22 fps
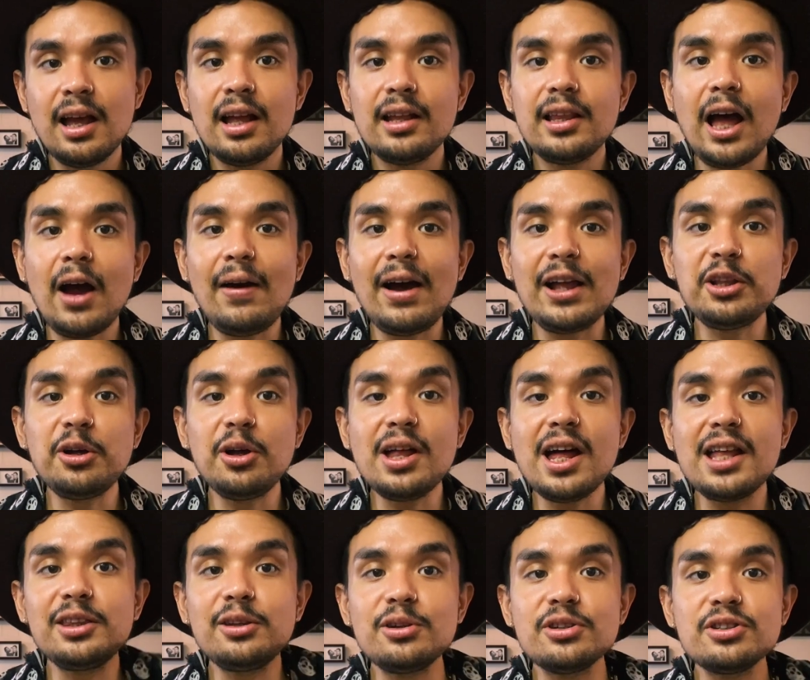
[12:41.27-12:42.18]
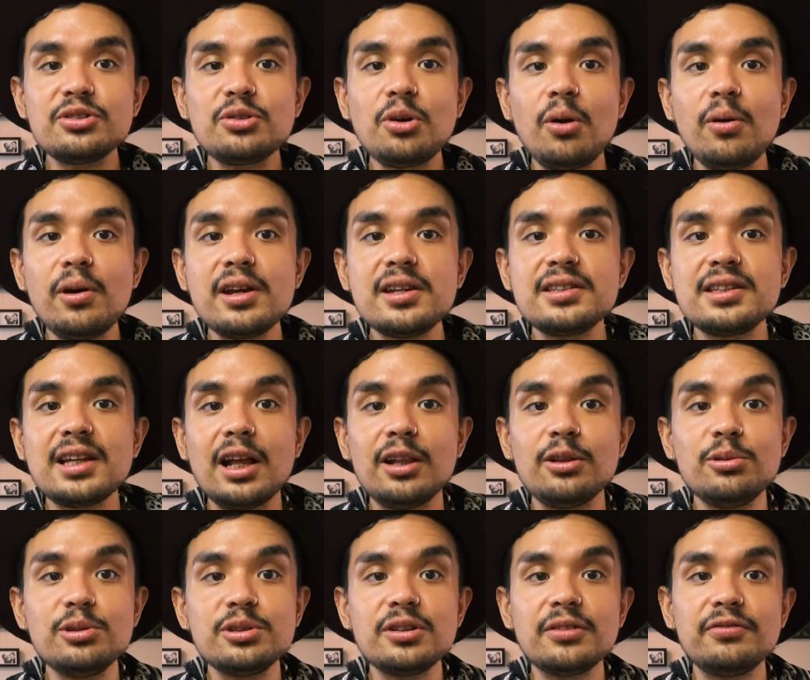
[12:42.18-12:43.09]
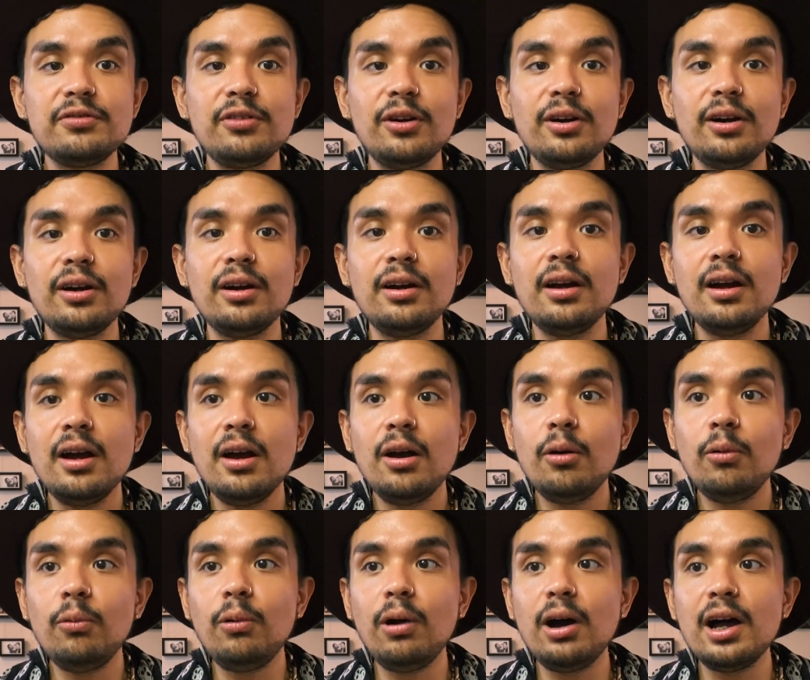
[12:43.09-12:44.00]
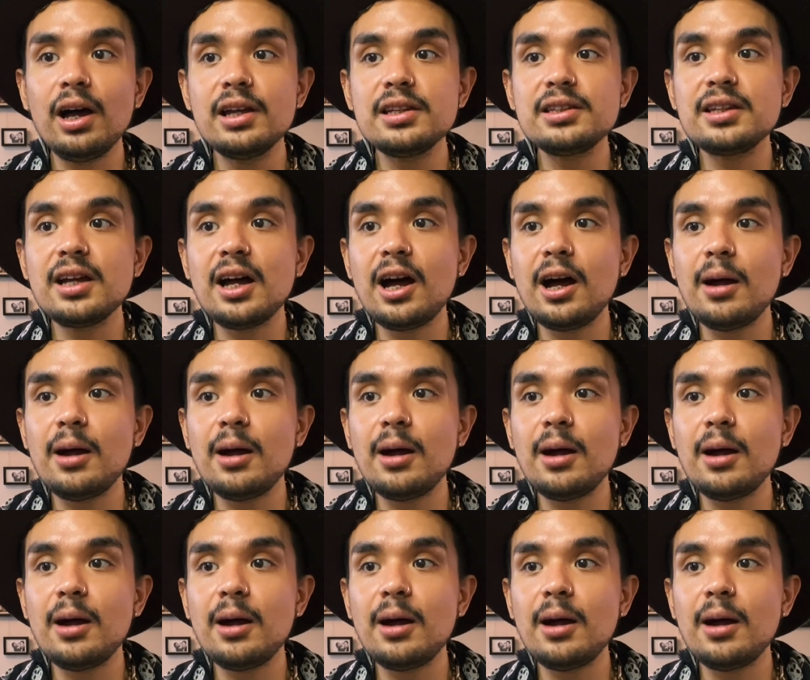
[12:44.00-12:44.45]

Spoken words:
Now, I know that there's stories that Lucifer was